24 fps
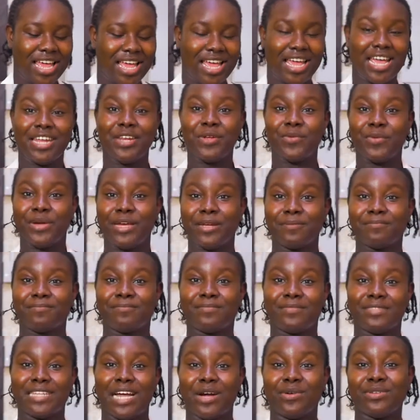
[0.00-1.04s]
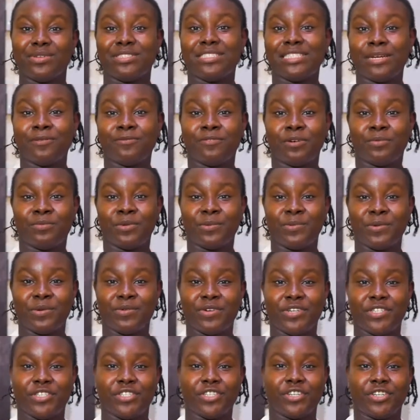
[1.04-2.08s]
Anyway, now it's time for
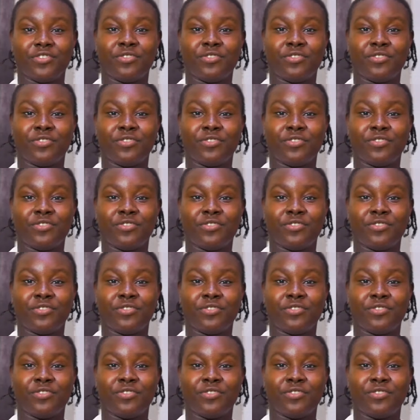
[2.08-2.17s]
preparation.